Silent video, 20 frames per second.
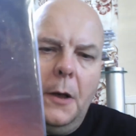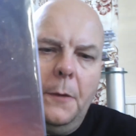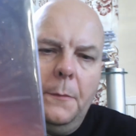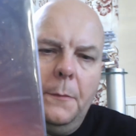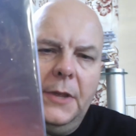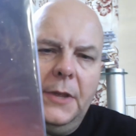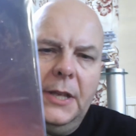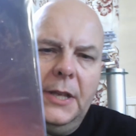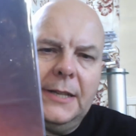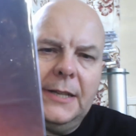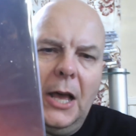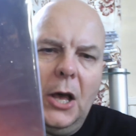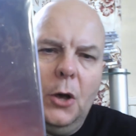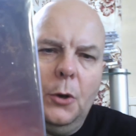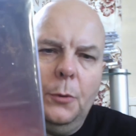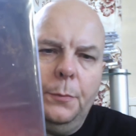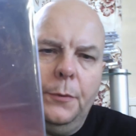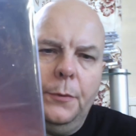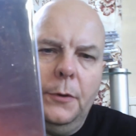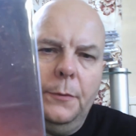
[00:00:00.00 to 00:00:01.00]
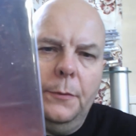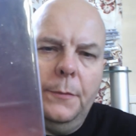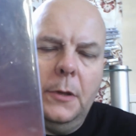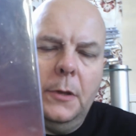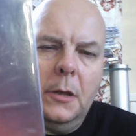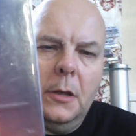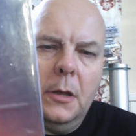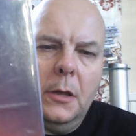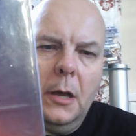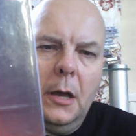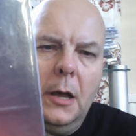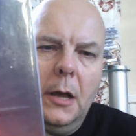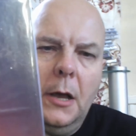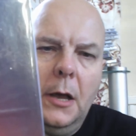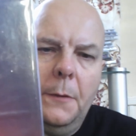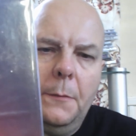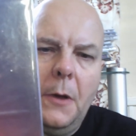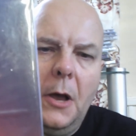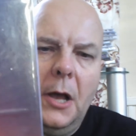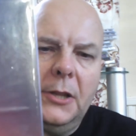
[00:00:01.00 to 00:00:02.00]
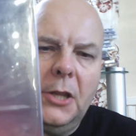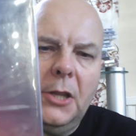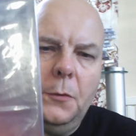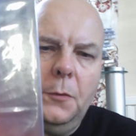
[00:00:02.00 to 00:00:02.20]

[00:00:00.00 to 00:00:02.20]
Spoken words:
This album, I know